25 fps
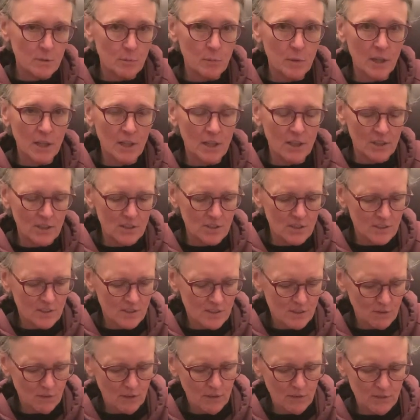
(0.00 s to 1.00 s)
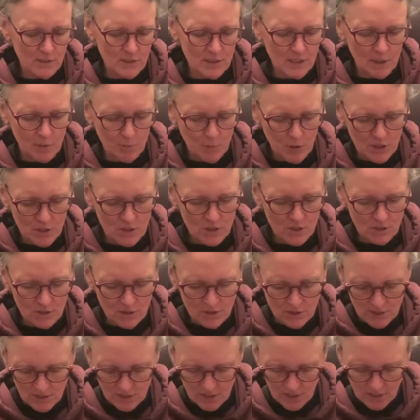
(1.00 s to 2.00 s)
manage. And so every time I turn
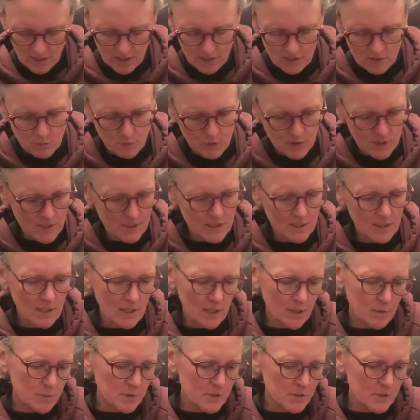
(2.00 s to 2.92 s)
it, they get twisted up.